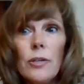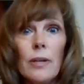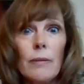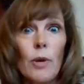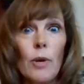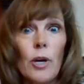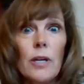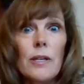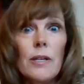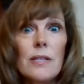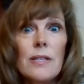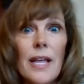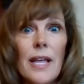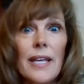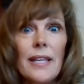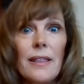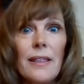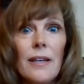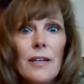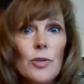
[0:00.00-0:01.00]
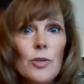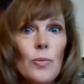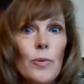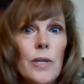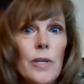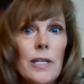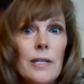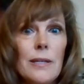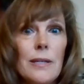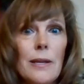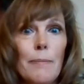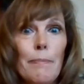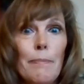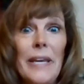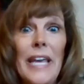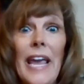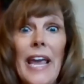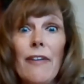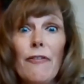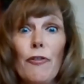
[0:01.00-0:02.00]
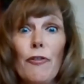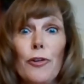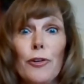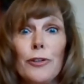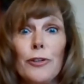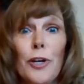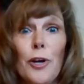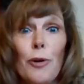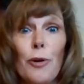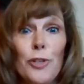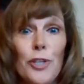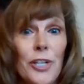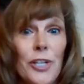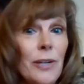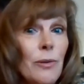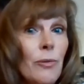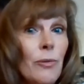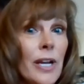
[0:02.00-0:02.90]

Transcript: In markets like this, we need some behavioral coaching,